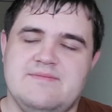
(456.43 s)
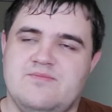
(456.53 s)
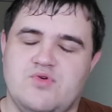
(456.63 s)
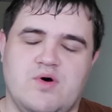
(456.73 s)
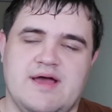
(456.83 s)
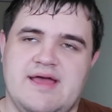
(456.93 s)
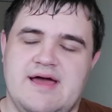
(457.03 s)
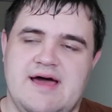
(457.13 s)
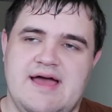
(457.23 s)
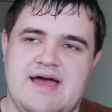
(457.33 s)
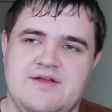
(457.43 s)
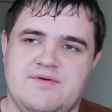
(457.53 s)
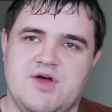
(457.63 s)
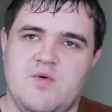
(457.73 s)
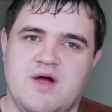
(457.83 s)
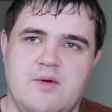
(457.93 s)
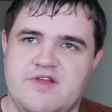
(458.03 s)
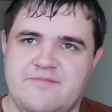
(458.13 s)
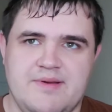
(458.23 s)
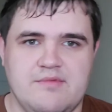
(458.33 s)
don't know where I would
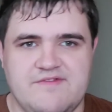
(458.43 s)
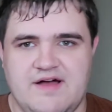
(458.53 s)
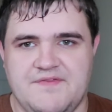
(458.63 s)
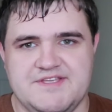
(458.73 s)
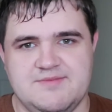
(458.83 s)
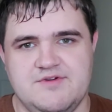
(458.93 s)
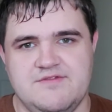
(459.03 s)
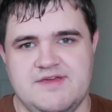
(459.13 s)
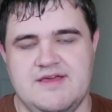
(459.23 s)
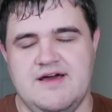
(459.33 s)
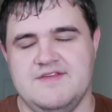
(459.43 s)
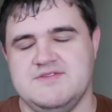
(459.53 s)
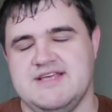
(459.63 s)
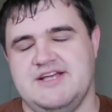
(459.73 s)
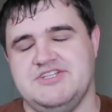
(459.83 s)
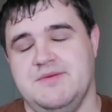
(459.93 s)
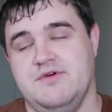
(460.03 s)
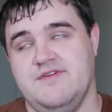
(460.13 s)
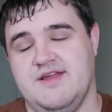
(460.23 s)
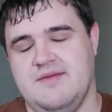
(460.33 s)
have been without this movie. This was actually a
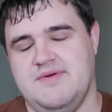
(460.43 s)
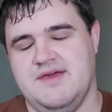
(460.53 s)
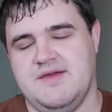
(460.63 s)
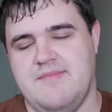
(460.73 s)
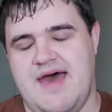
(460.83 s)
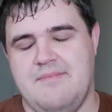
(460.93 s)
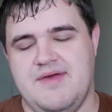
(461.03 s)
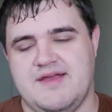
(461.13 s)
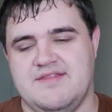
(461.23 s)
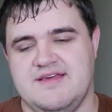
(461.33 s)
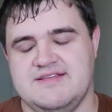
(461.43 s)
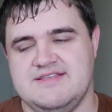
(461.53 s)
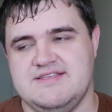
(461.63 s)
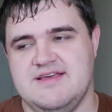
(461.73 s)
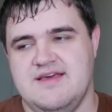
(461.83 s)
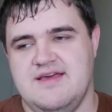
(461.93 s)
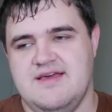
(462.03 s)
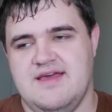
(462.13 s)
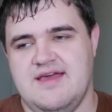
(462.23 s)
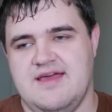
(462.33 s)
movie night pick. Matt picked this.
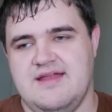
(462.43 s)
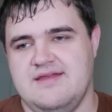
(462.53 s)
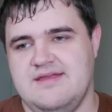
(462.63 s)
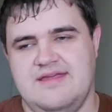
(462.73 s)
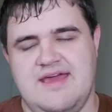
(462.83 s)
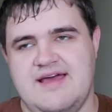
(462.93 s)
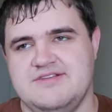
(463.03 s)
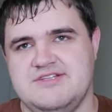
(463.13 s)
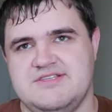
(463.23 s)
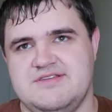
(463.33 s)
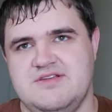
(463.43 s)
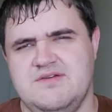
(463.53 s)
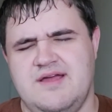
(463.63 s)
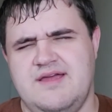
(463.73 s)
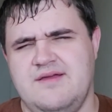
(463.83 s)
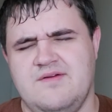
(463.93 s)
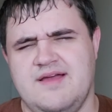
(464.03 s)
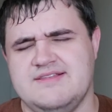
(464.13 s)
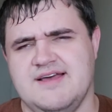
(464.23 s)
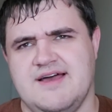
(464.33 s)
And yeah, just great
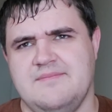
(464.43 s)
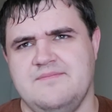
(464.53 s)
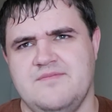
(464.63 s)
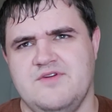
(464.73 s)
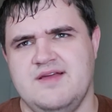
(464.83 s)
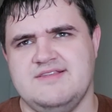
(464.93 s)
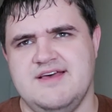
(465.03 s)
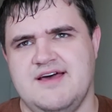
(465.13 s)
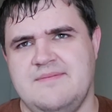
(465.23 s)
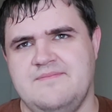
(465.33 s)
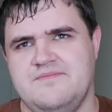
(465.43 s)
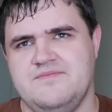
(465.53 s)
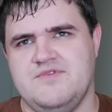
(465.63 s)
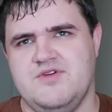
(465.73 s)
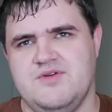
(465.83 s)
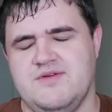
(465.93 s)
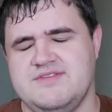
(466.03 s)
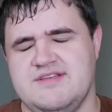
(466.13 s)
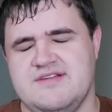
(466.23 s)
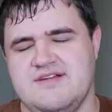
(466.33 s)
time. Great time. Kudos
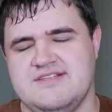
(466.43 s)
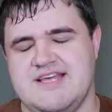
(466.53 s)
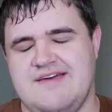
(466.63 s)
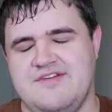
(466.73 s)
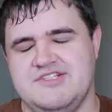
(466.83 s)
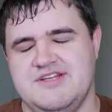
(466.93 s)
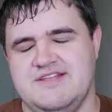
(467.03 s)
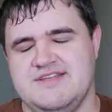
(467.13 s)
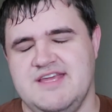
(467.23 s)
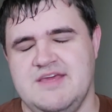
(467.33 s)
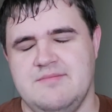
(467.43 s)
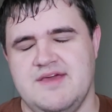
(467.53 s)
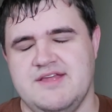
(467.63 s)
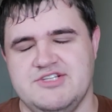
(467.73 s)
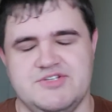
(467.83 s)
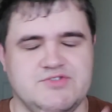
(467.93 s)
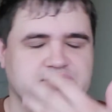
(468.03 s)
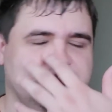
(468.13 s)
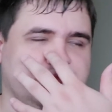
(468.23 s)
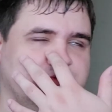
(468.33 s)
to Derek Savage. He needs to keep making
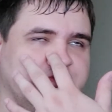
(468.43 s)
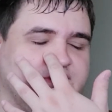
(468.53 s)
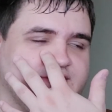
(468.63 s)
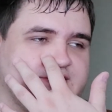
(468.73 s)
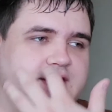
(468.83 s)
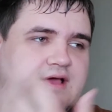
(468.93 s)
children's movies.